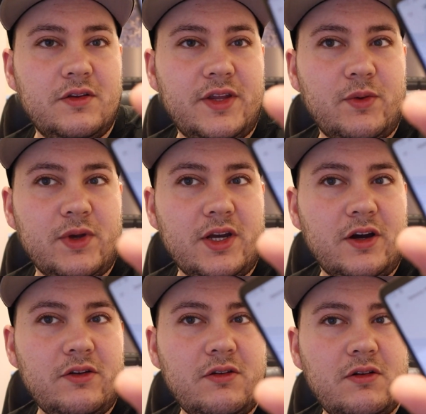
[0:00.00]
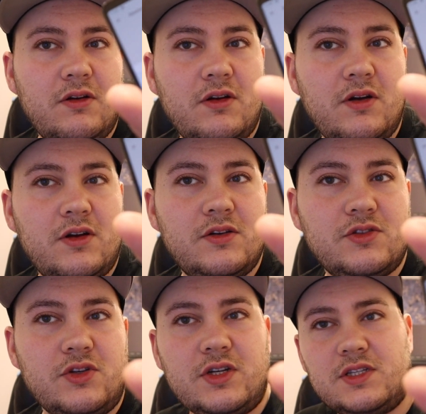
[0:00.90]
There we go.
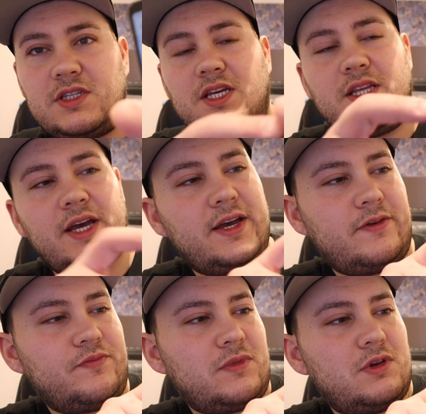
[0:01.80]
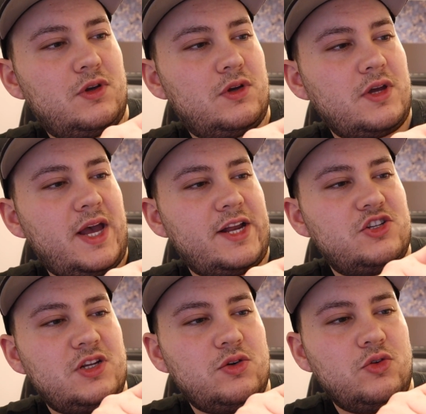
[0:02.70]
So you can see there,
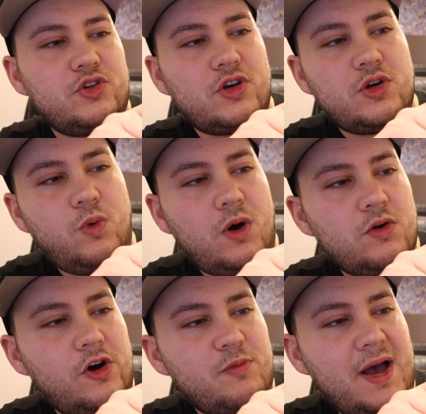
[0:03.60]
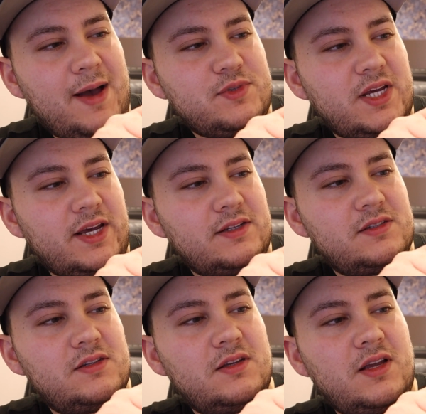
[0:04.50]
HD audio Qualcomm
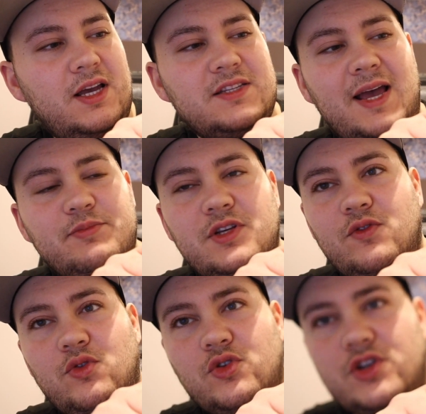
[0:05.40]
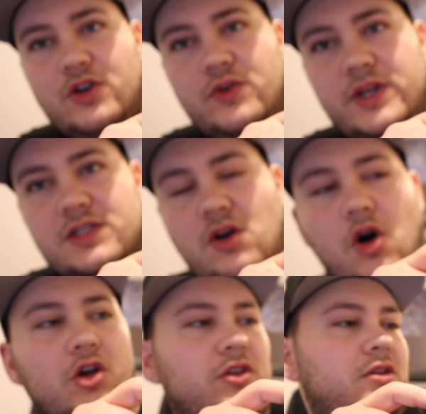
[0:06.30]
aptX adaptive audio is
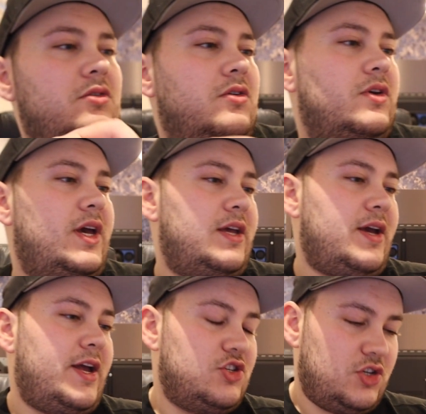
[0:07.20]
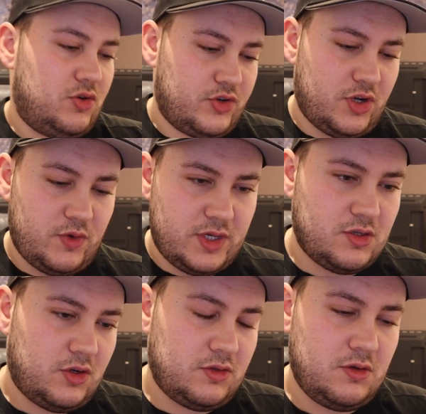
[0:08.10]
on. Okay, HD audio is
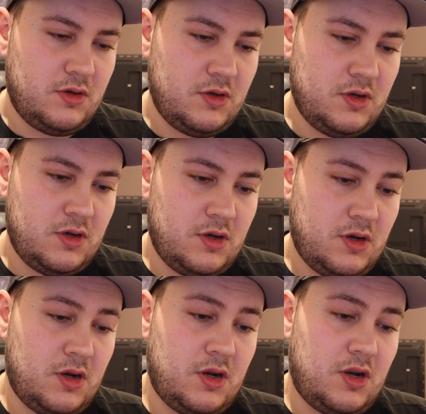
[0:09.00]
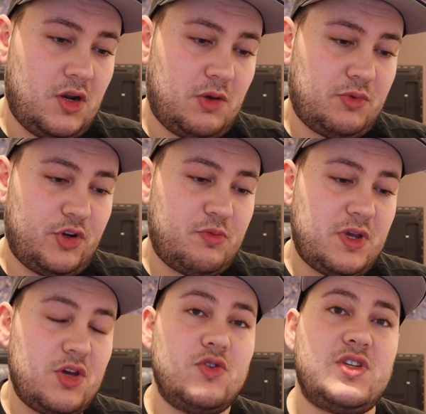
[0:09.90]
on. I'm going to be
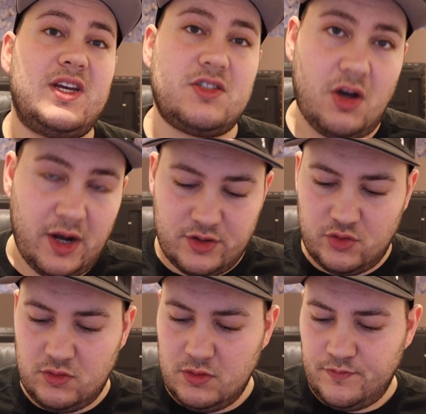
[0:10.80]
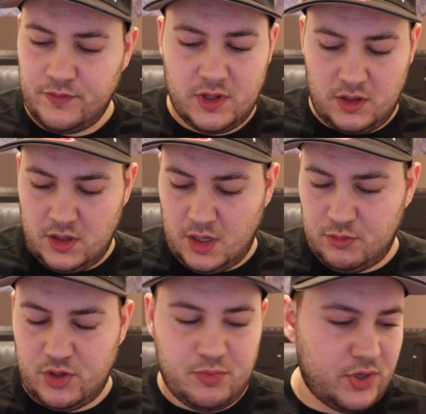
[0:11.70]
using Tidal. I'm
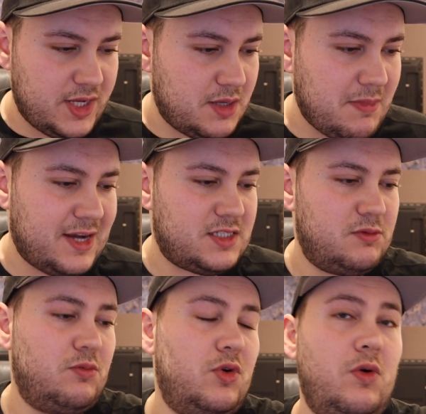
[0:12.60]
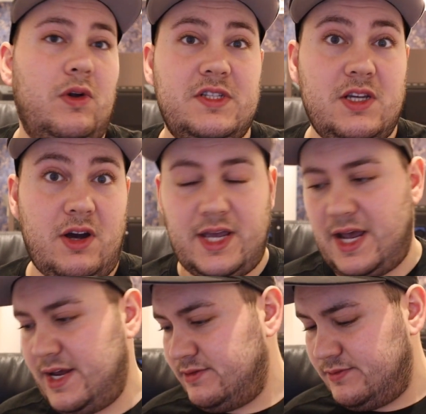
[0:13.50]
going to put it in the maximum quality I
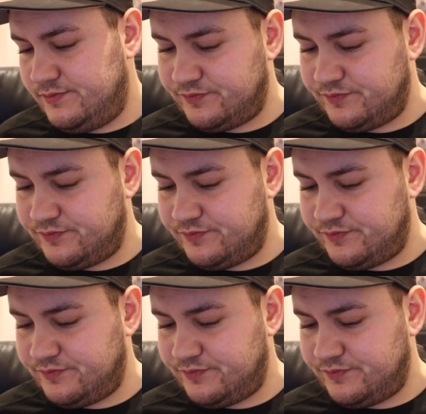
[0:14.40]
can.